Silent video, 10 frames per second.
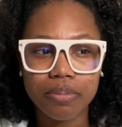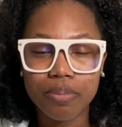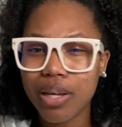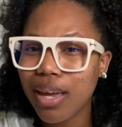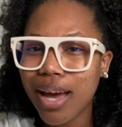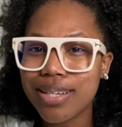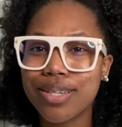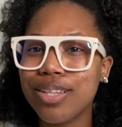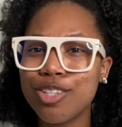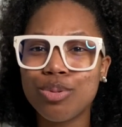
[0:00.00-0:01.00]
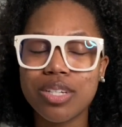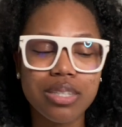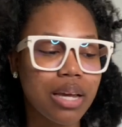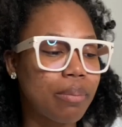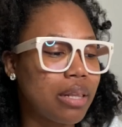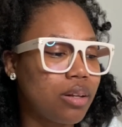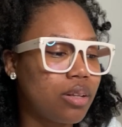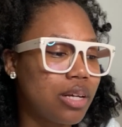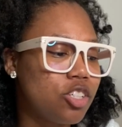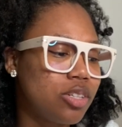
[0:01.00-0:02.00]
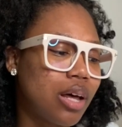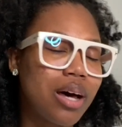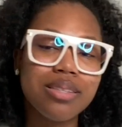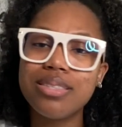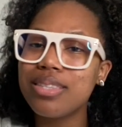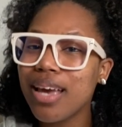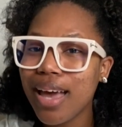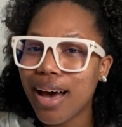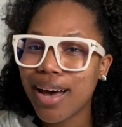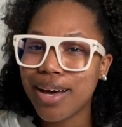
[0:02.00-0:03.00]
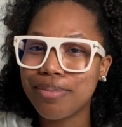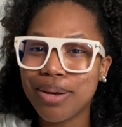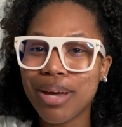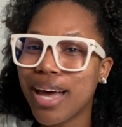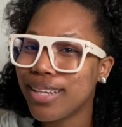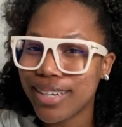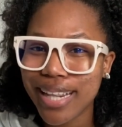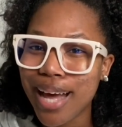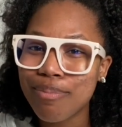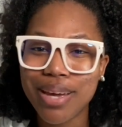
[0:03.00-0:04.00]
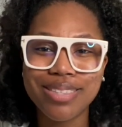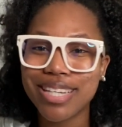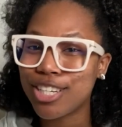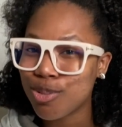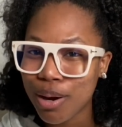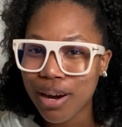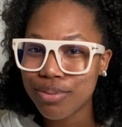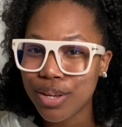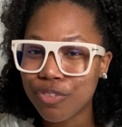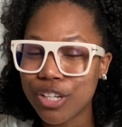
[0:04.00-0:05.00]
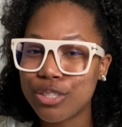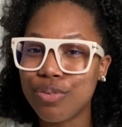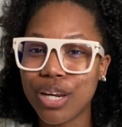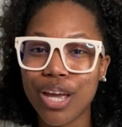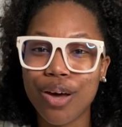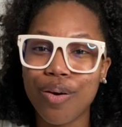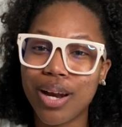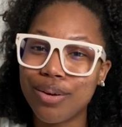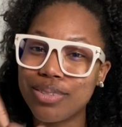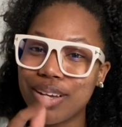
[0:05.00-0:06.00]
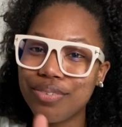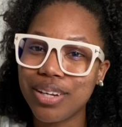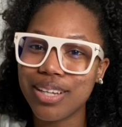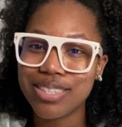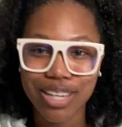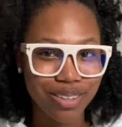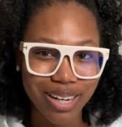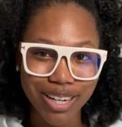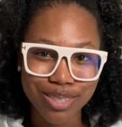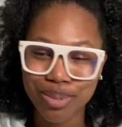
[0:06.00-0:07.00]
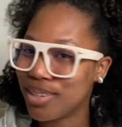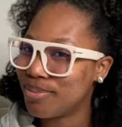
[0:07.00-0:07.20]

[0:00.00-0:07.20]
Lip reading: But yeah, so these were just like my little lunch thoughts. But other than that, babes, that just about wraps up for this video and I will definitely see you in the next one.